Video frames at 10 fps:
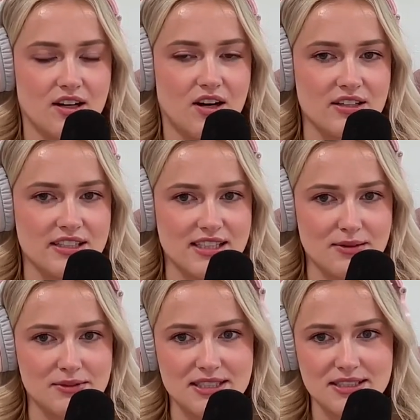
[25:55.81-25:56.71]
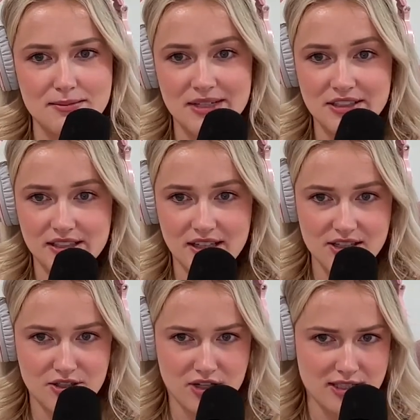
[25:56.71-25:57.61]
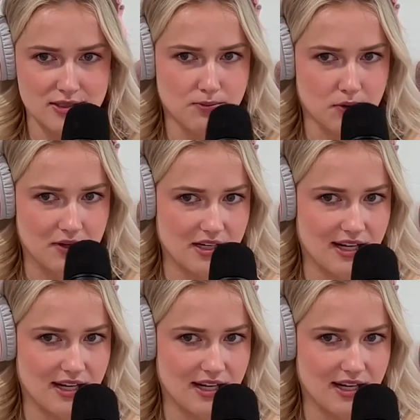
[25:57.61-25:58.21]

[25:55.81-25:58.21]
All he said was it's a military transport.